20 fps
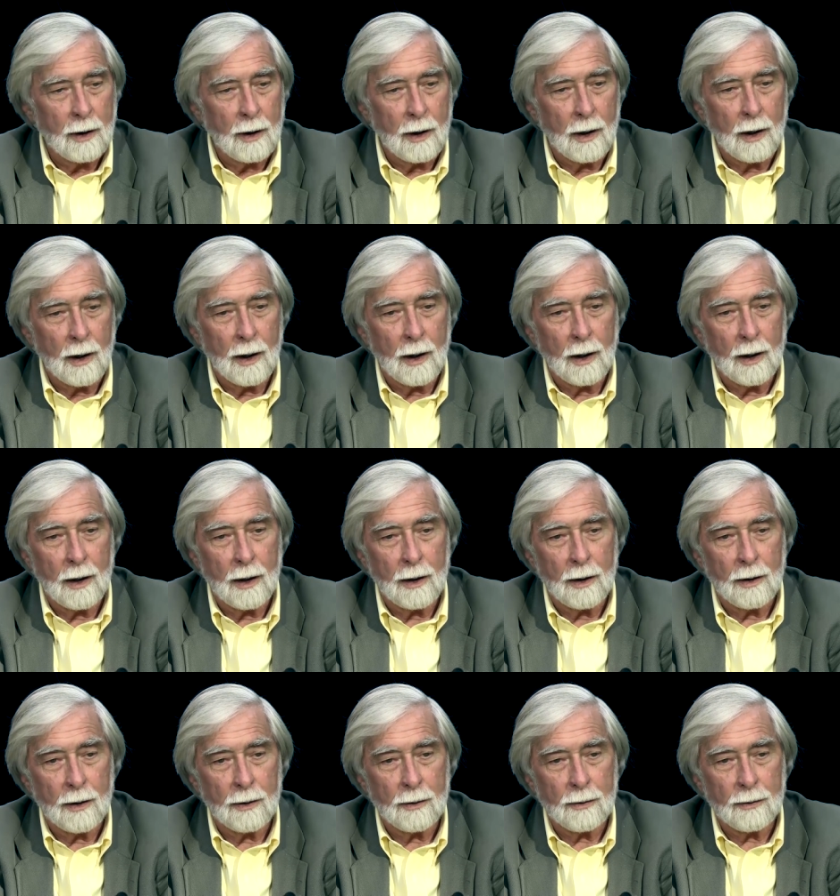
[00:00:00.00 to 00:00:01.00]

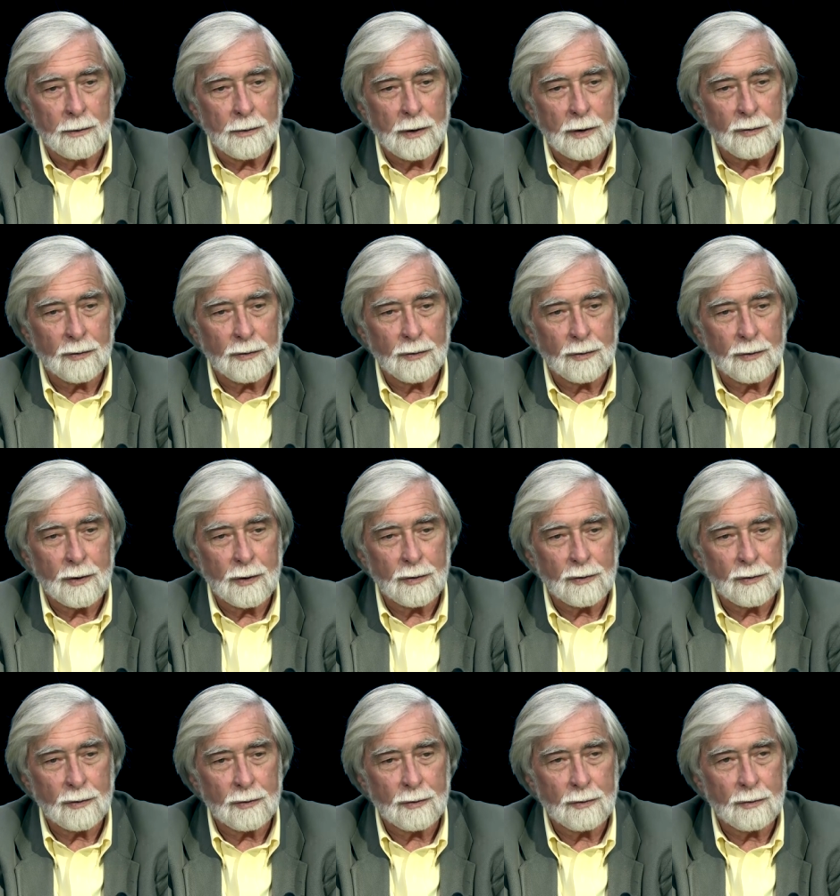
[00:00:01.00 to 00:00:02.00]
uh, this,
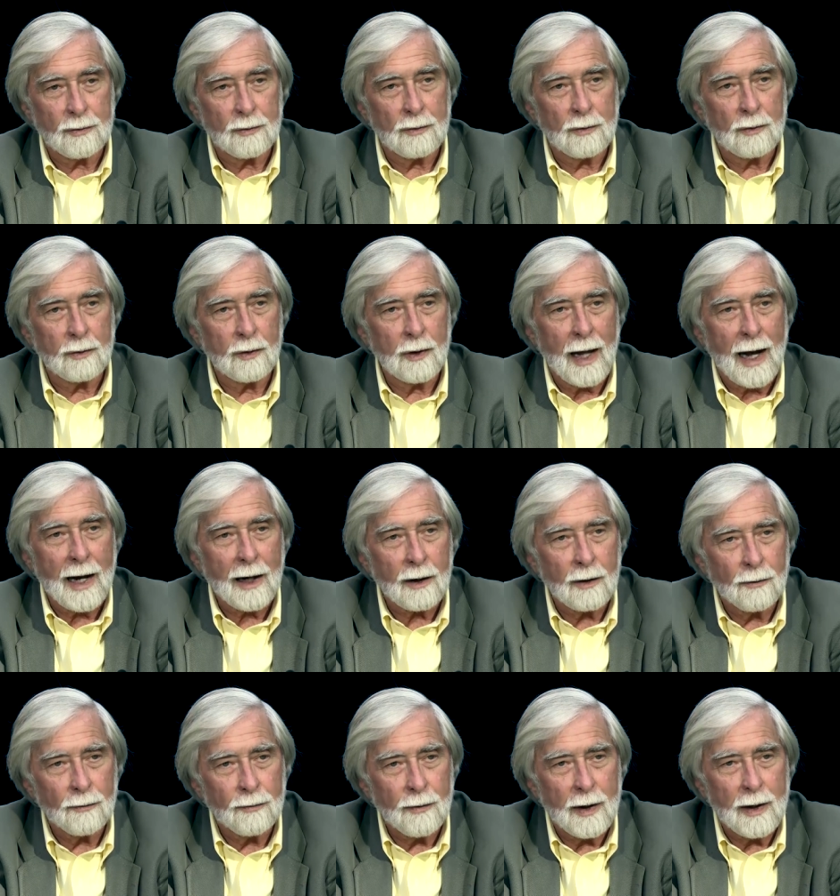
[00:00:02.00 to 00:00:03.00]
this lack
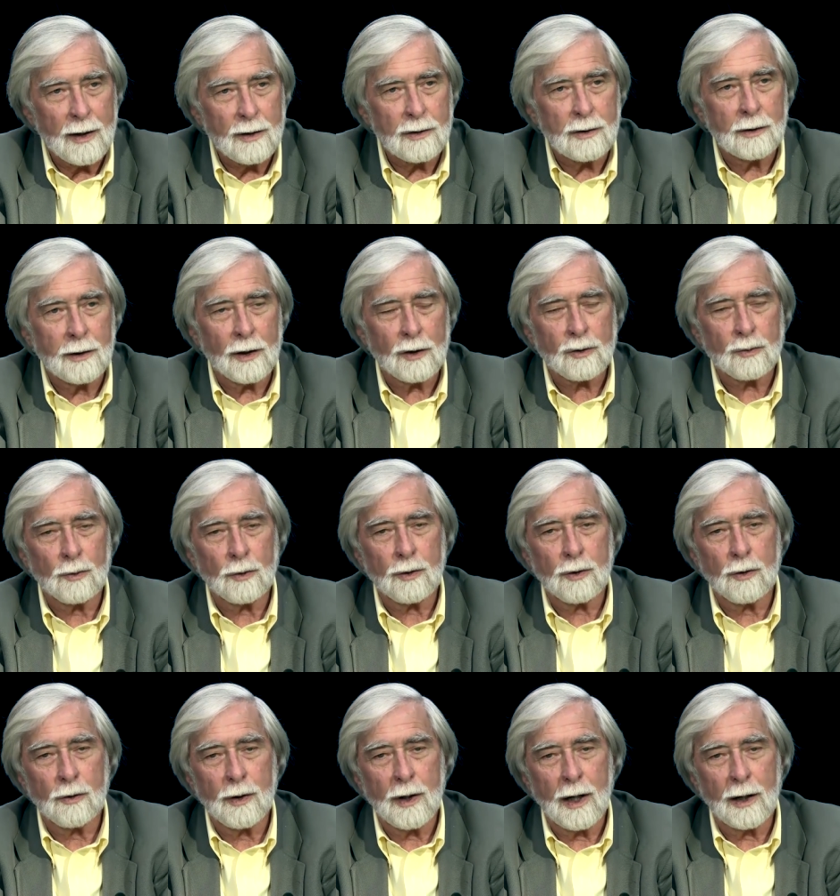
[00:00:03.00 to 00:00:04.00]
of intellectual
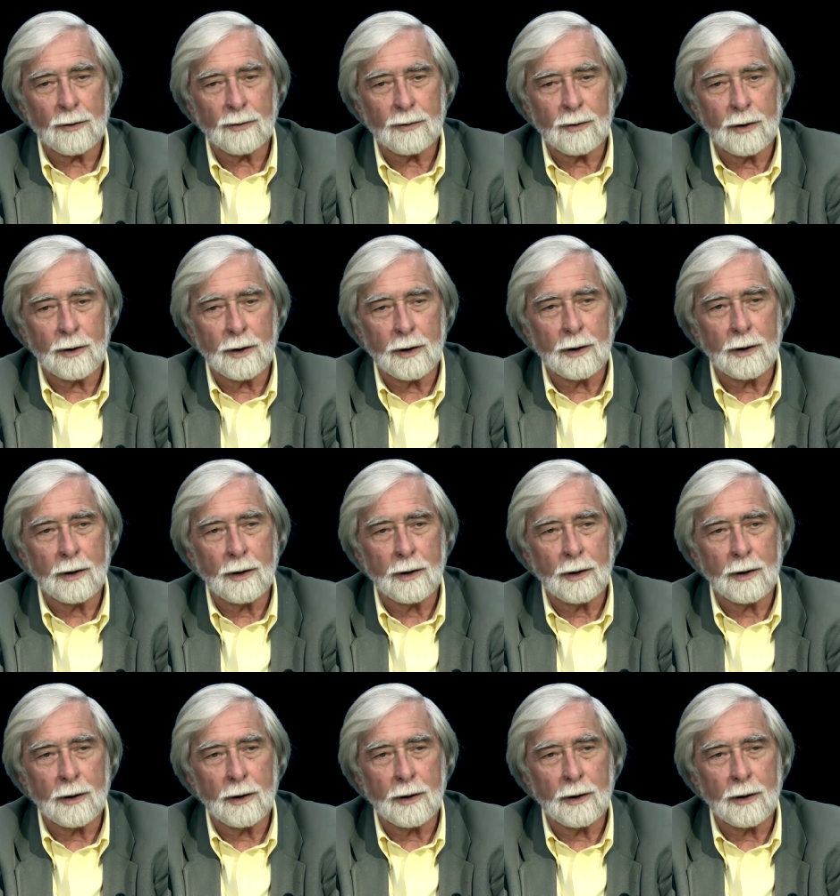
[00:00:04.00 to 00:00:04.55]
curiosity. Well, they're